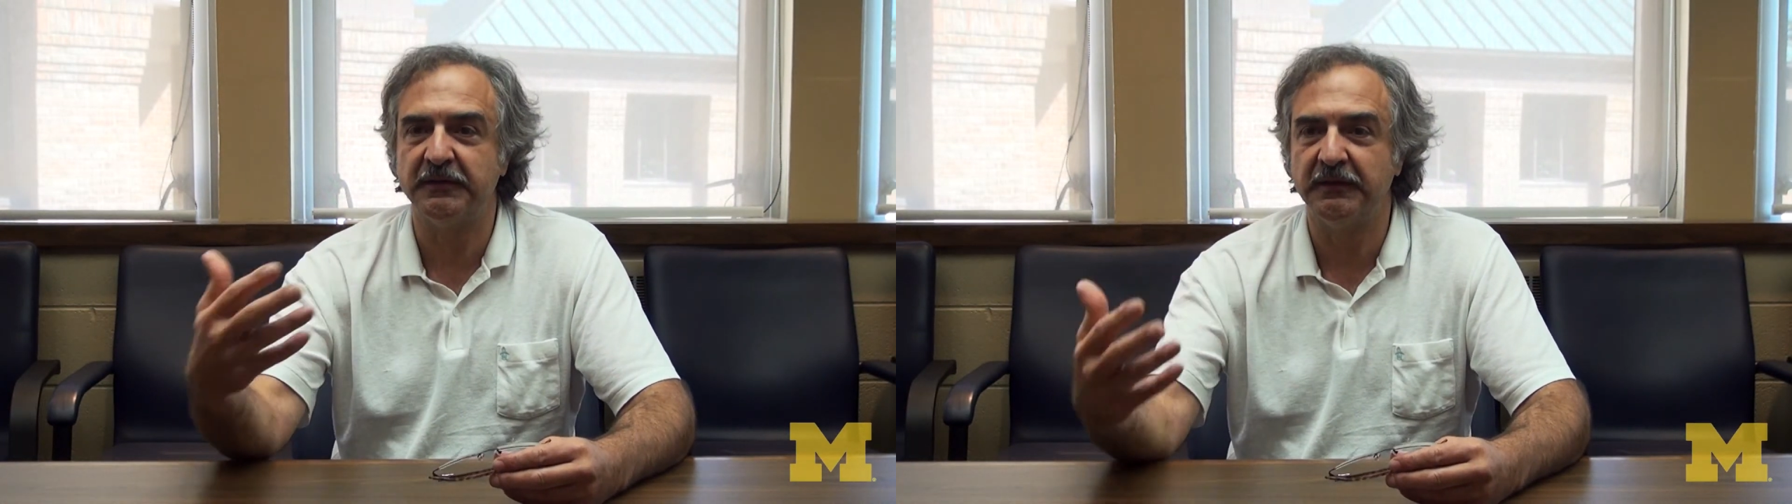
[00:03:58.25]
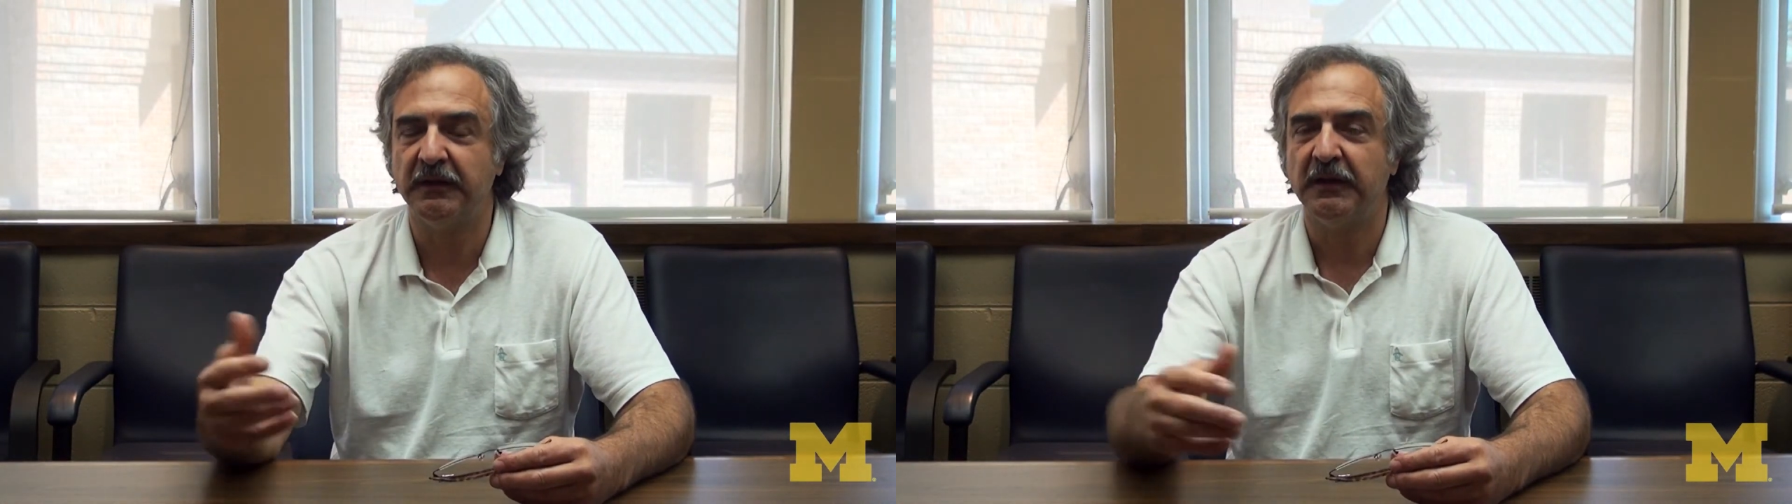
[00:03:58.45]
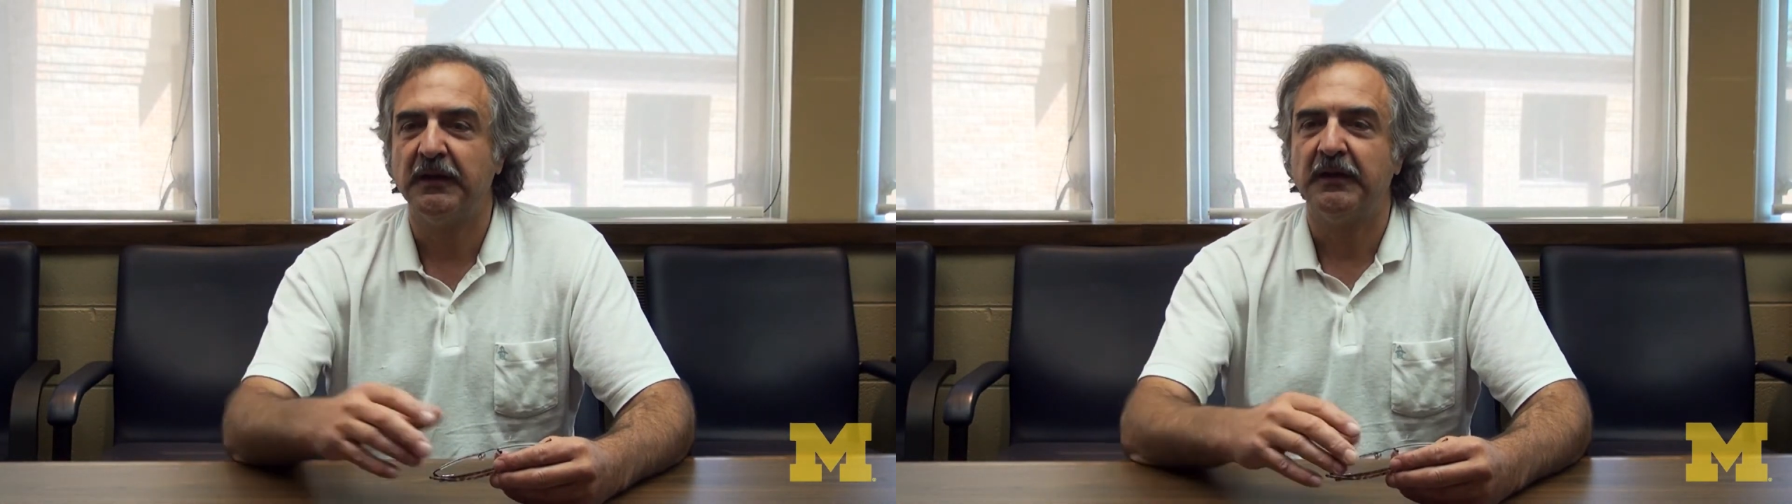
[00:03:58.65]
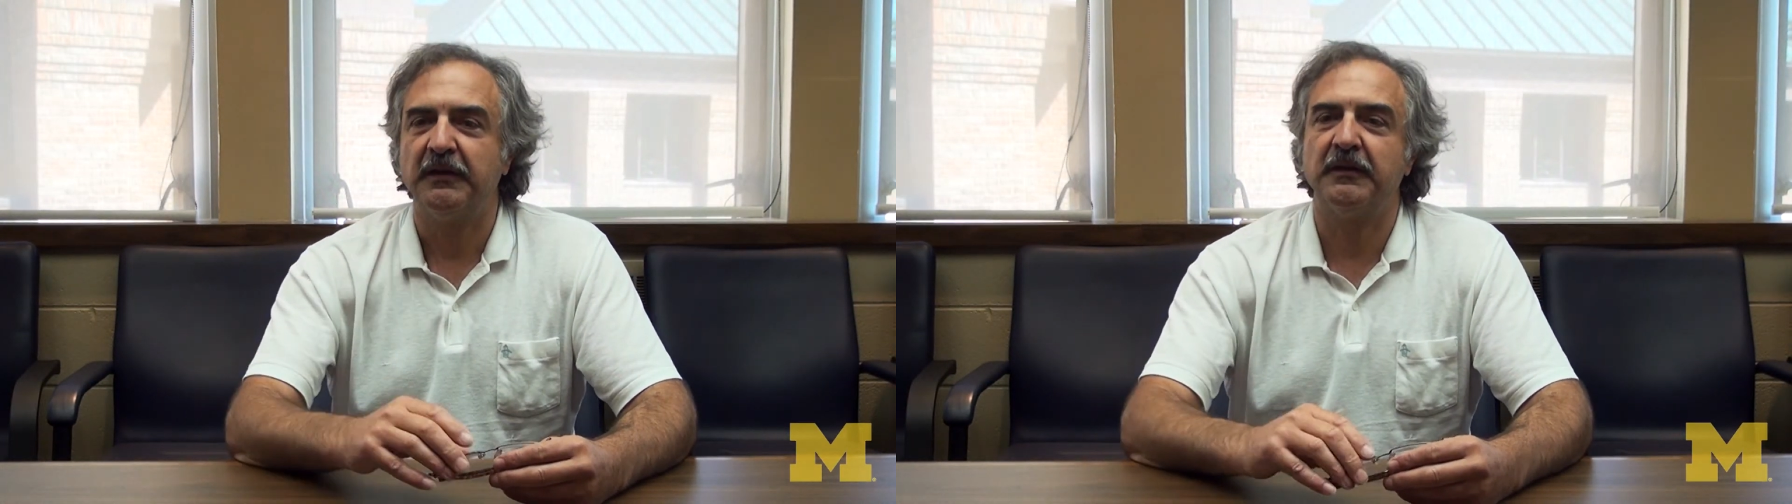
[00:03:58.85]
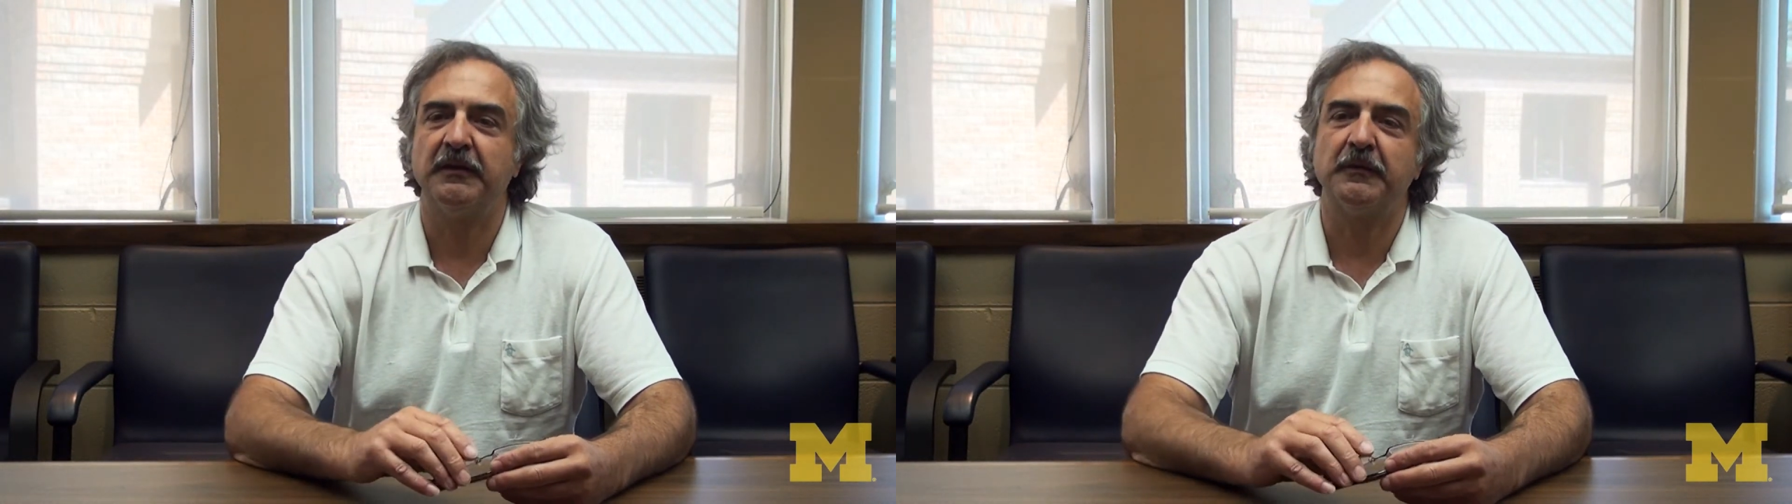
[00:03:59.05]
the
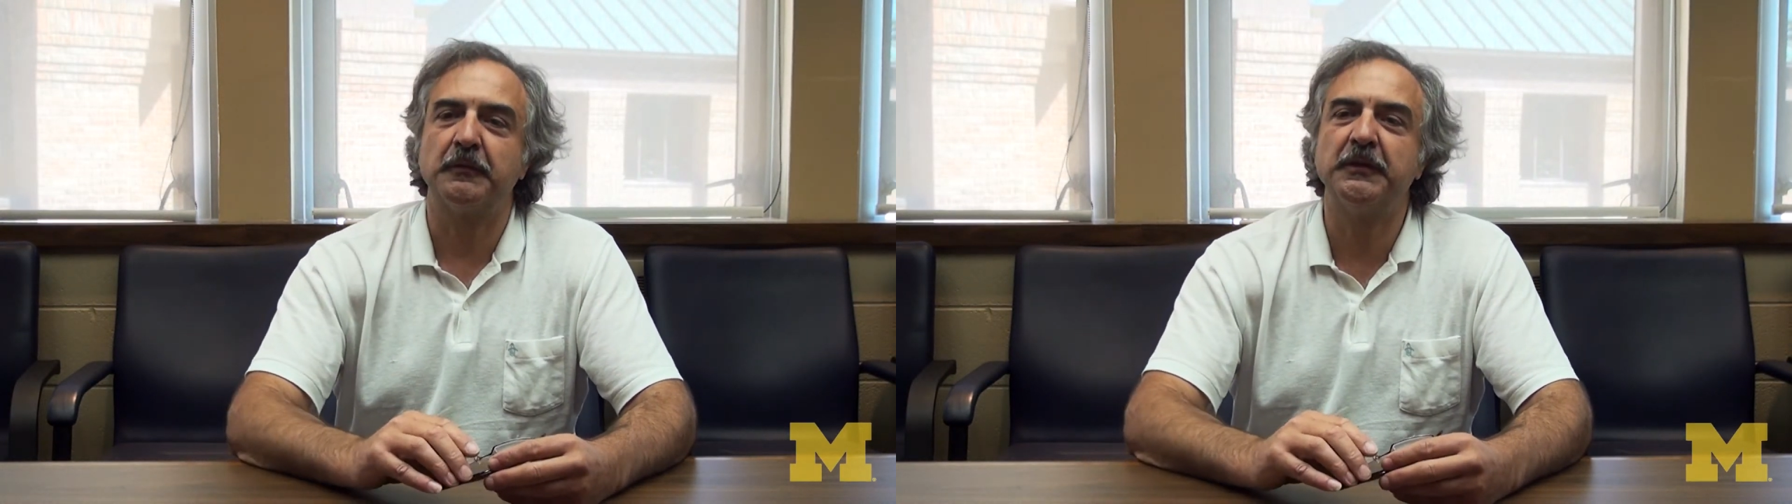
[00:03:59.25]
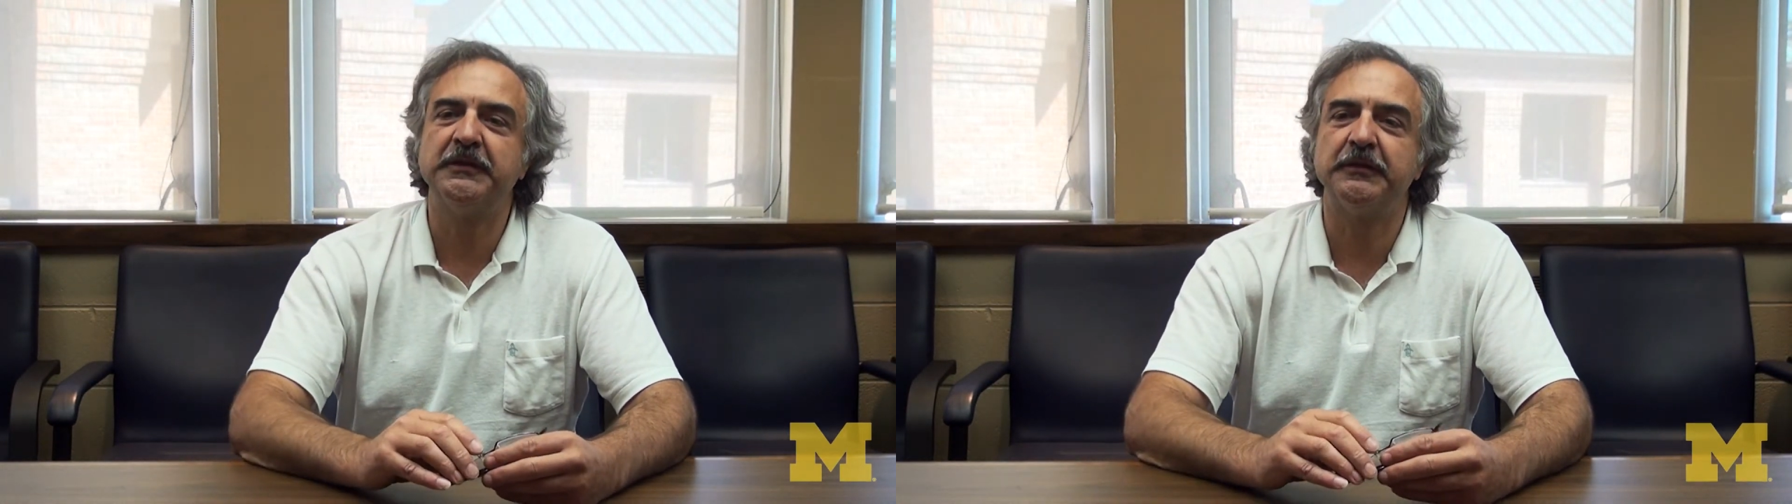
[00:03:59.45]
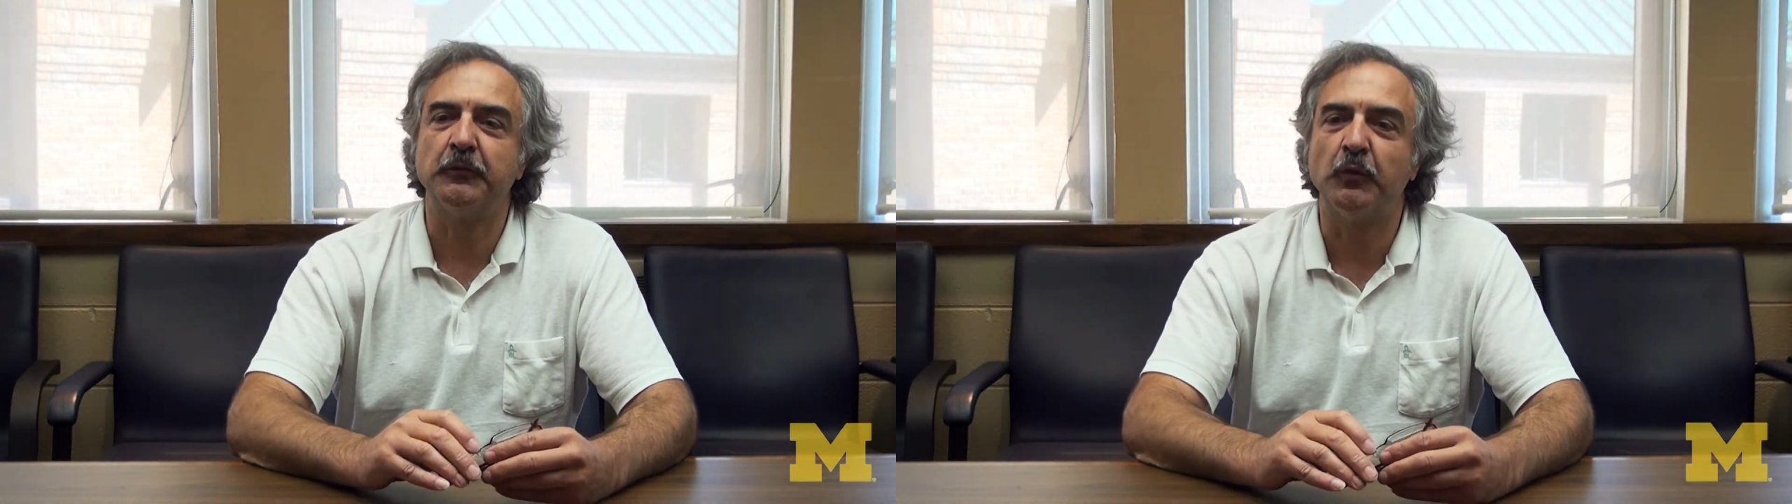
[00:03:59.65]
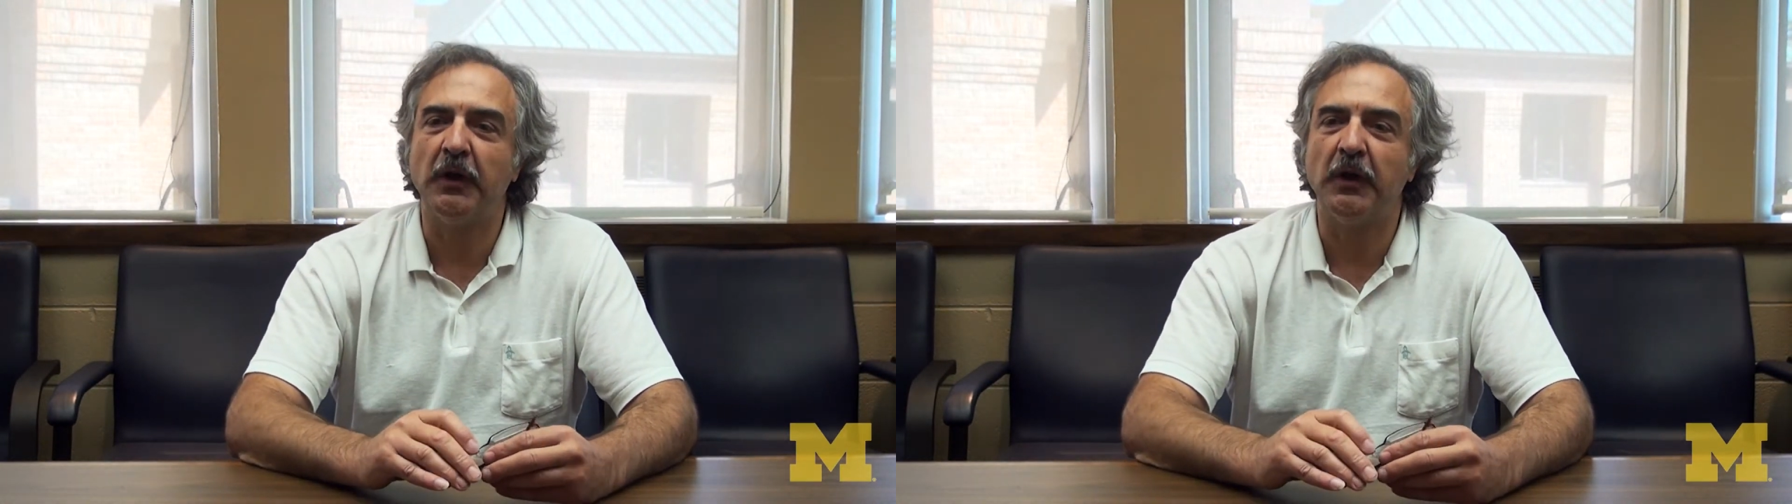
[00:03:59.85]
reason